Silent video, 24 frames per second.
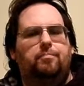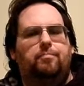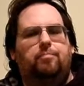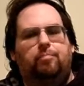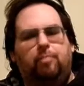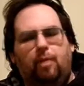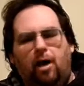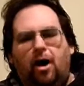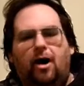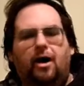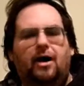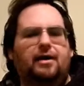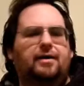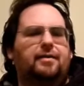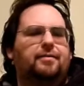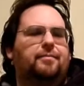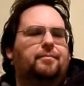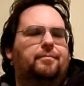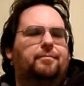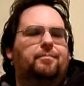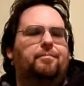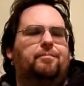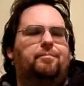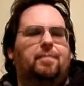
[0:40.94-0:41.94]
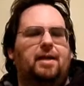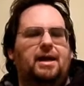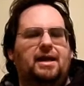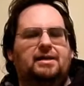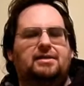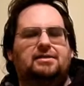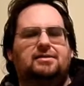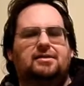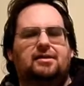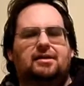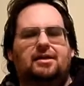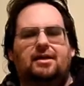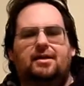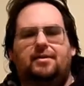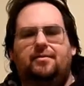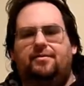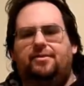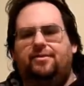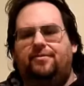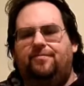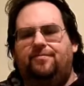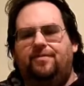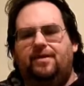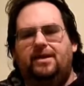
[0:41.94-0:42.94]
But basically,
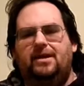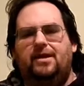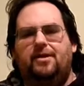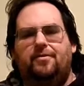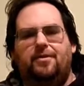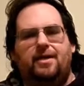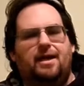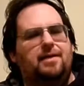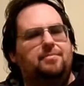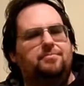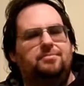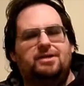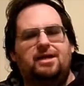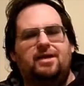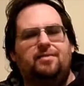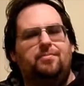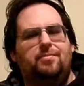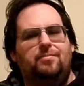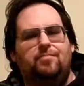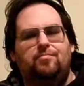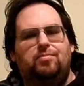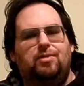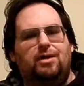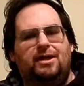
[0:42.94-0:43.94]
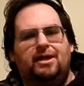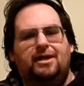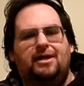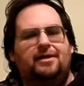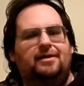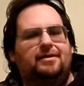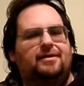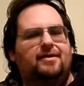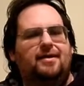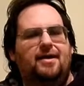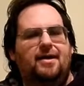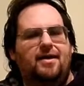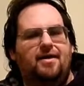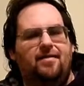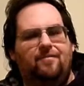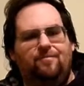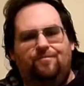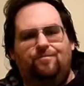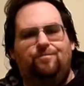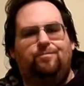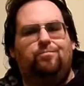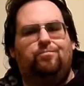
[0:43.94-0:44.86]
the video games I've been playing have